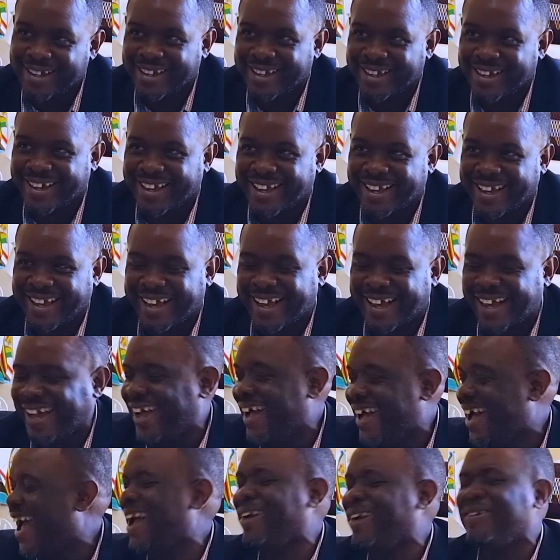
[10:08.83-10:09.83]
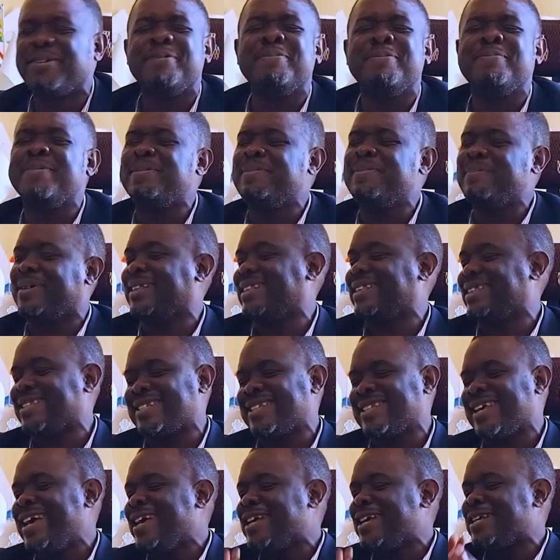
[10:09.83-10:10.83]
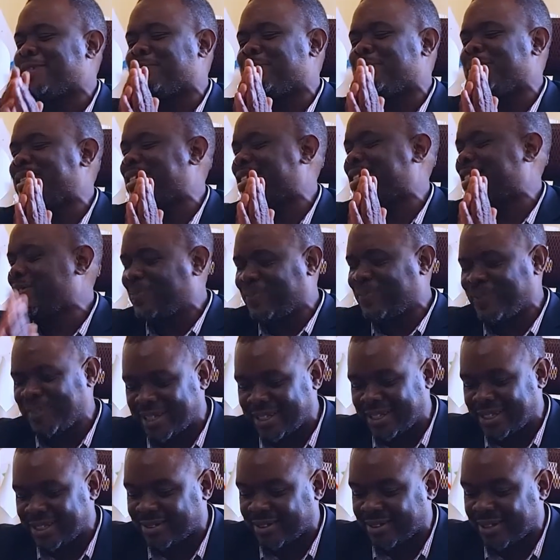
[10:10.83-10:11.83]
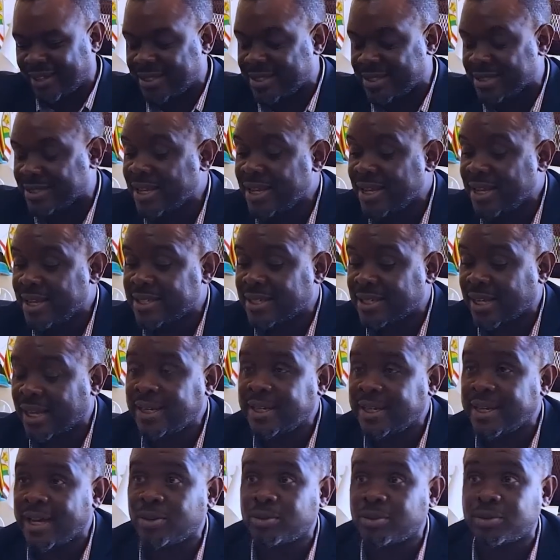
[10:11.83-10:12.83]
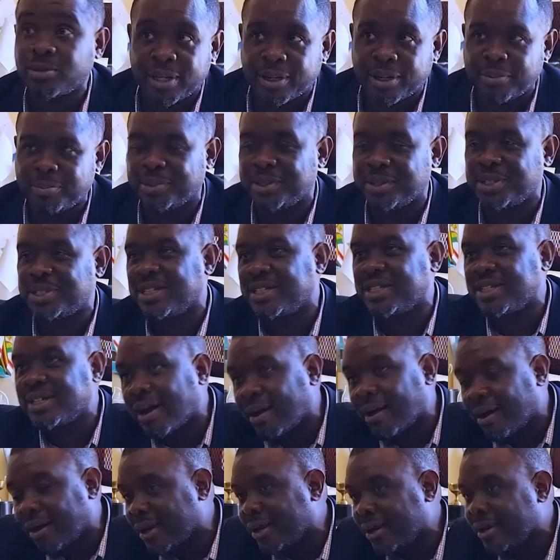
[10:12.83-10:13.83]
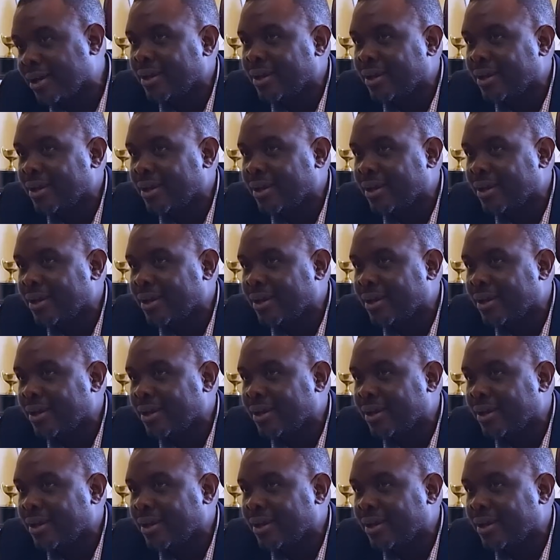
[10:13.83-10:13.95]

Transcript: I remember this specifically. So in the outer Bridget gang.